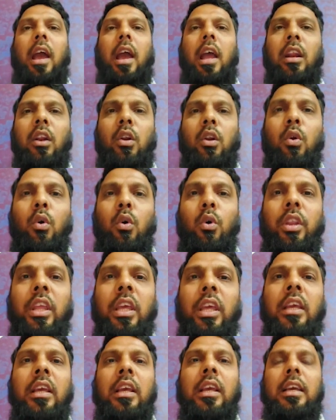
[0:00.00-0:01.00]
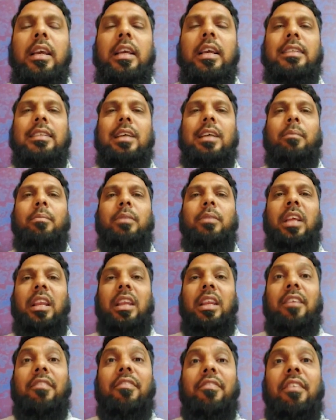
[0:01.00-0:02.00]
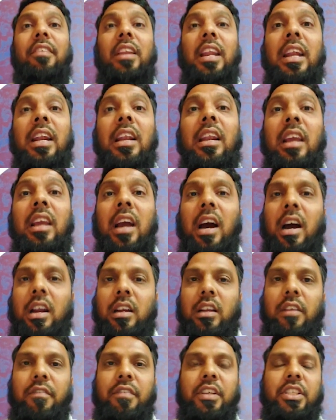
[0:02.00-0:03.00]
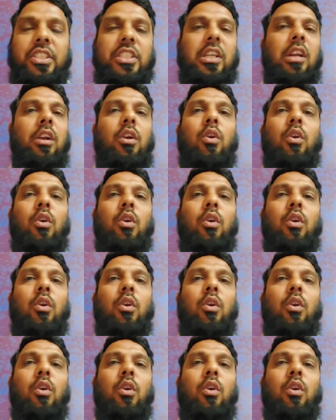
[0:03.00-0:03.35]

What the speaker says: and cloning is something definitely artificial.